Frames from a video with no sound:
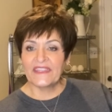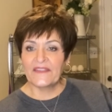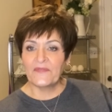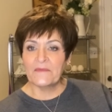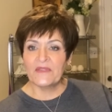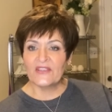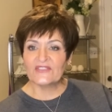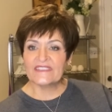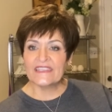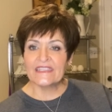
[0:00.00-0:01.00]
from
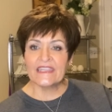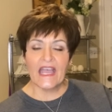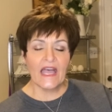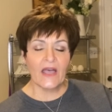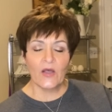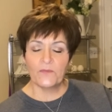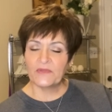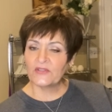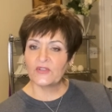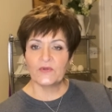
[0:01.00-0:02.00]
Houston. I hope
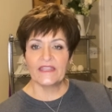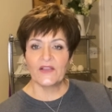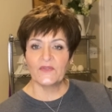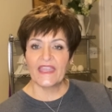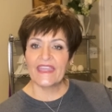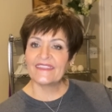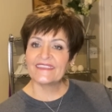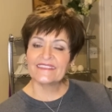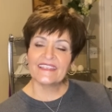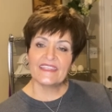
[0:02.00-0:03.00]
you're doing okay
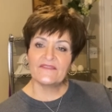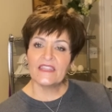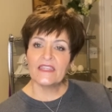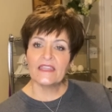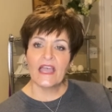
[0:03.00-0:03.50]
this evening.